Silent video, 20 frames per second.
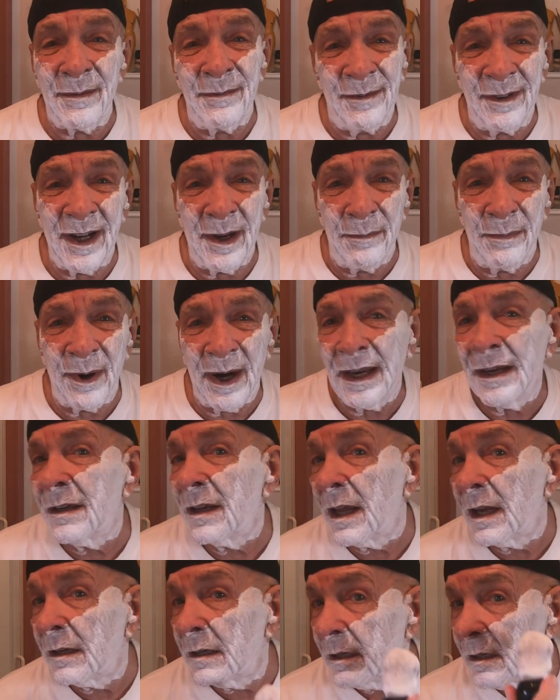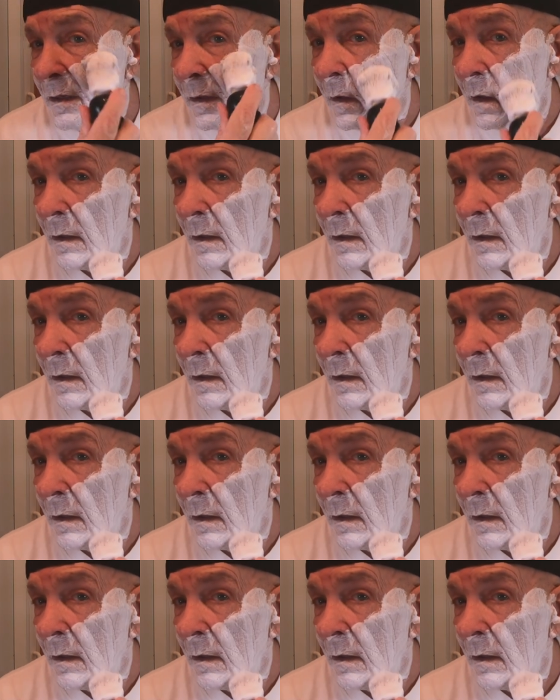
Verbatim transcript: I'm really brain dead.